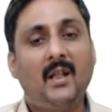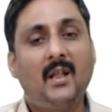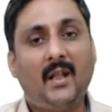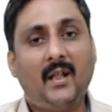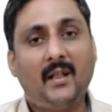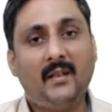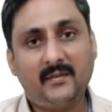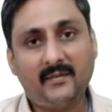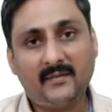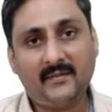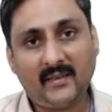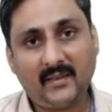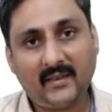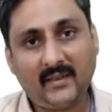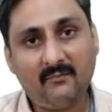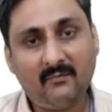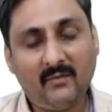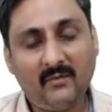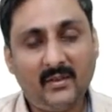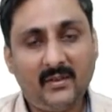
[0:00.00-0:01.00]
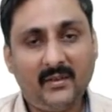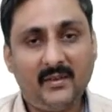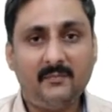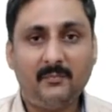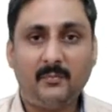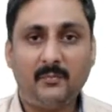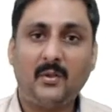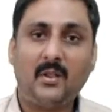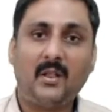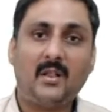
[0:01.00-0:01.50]
And the second one is
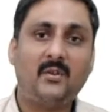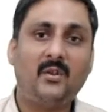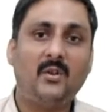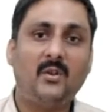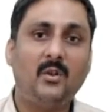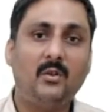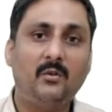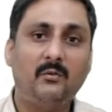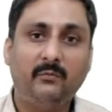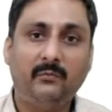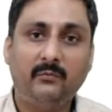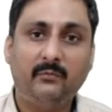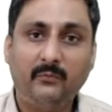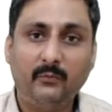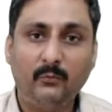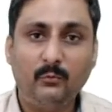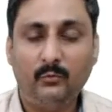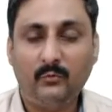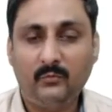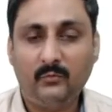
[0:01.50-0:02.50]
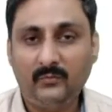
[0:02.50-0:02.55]
production of food,